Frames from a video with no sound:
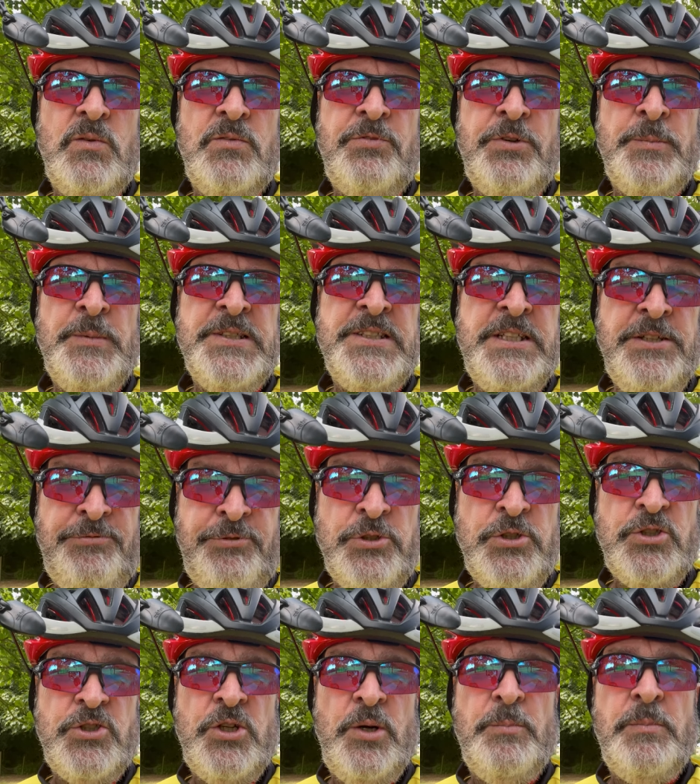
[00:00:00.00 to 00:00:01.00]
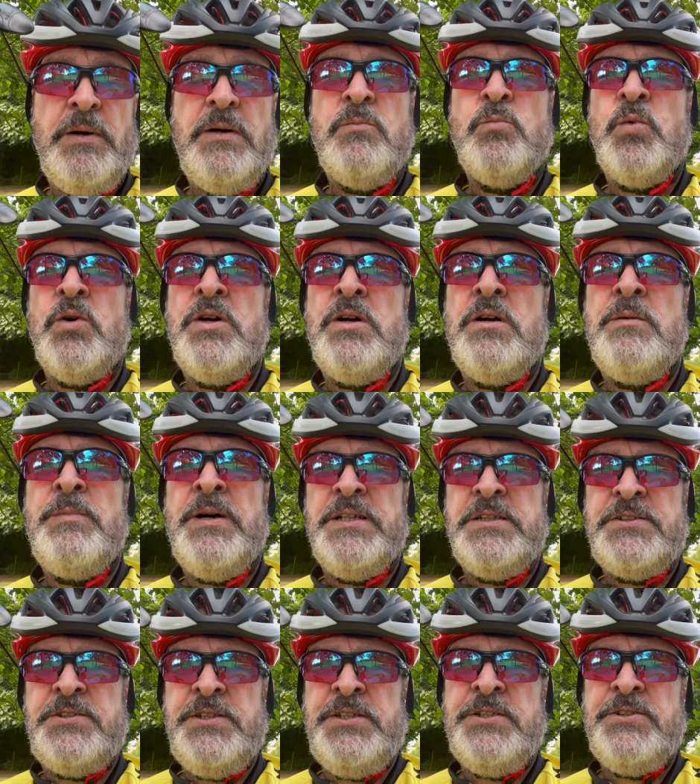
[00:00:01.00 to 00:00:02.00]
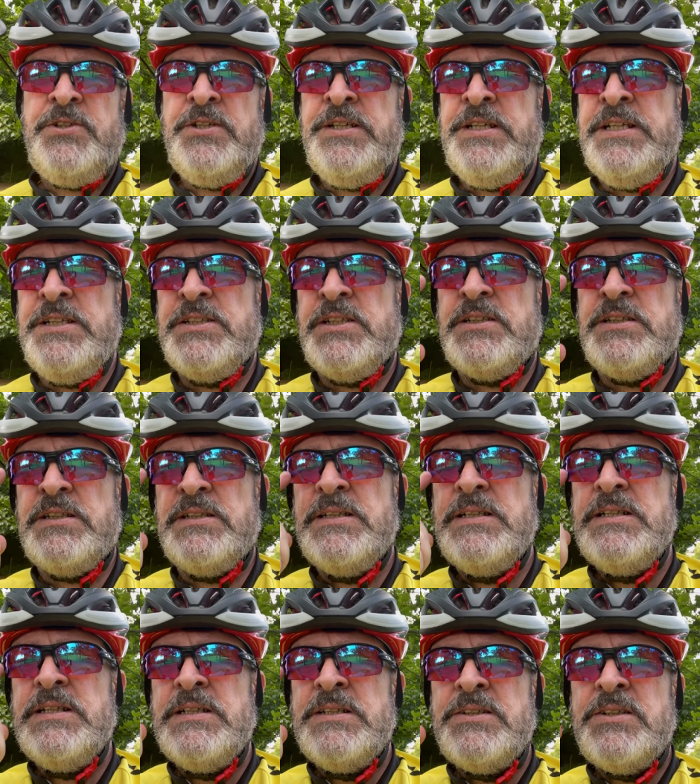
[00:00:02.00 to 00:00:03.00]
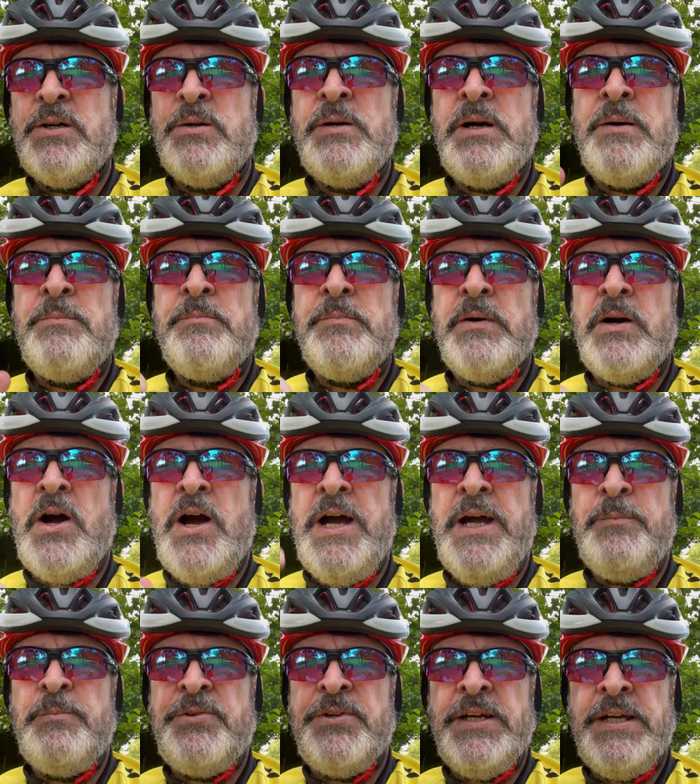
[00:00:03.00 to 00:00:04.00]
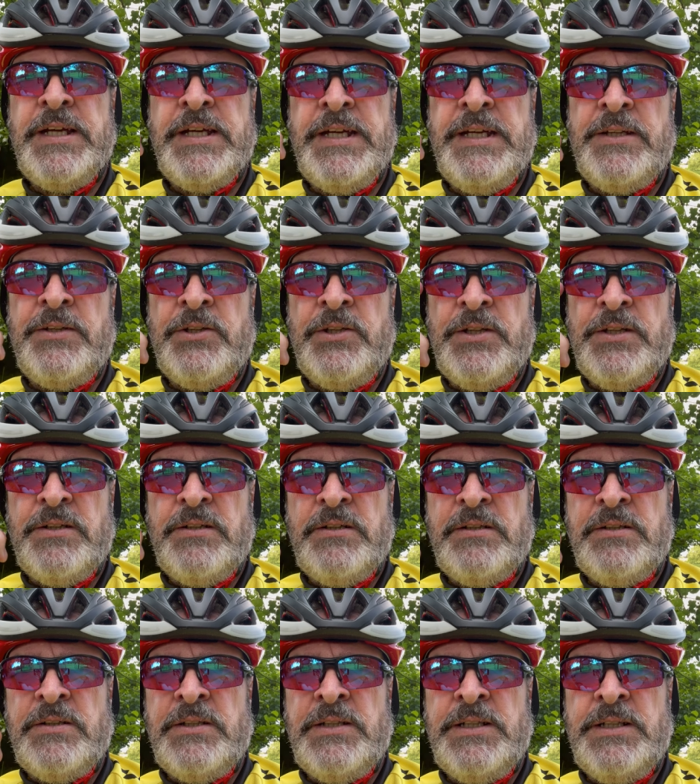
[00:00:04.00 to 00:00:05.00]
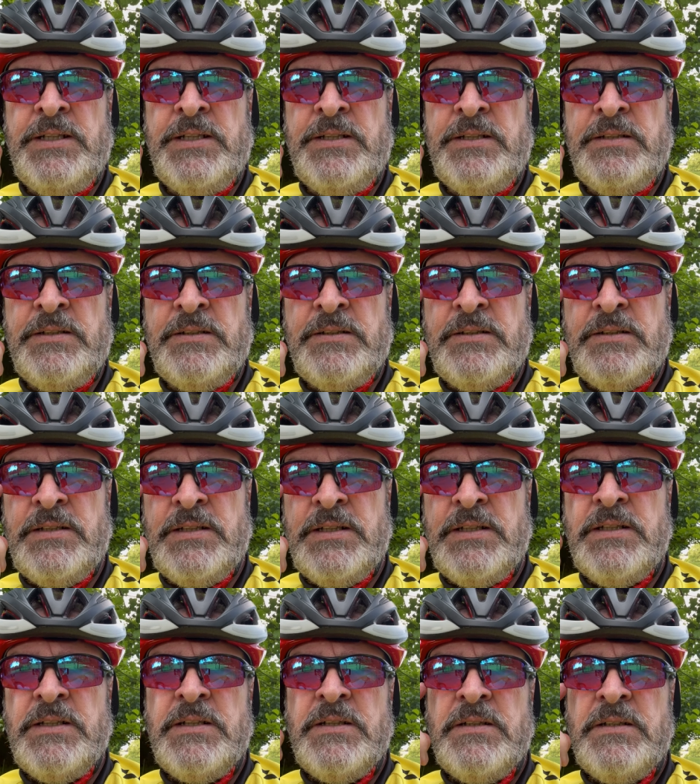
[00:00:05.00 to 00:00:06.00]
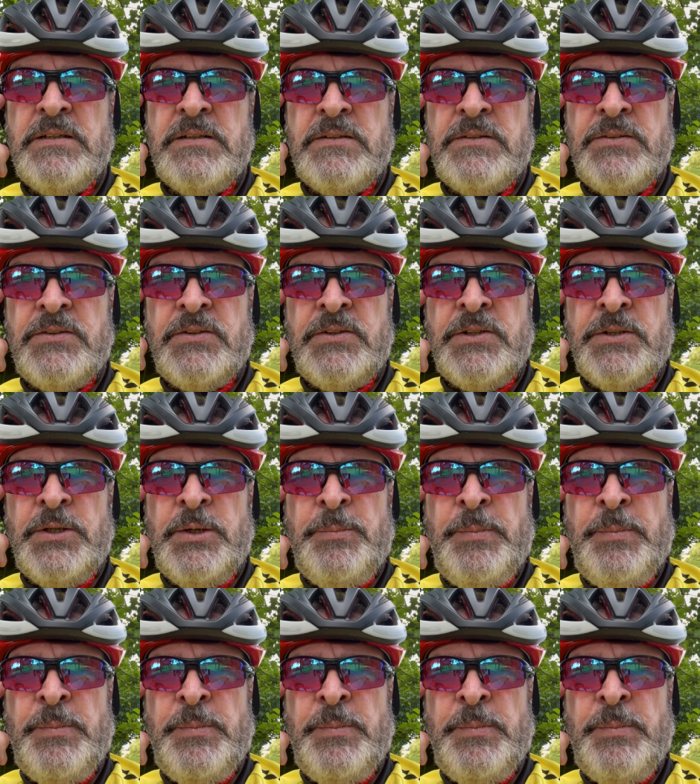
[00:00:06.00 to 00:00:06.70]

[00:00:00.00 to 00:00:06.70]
from a different shop were much thinner than these are so i'm, I'm thinking that uh, that the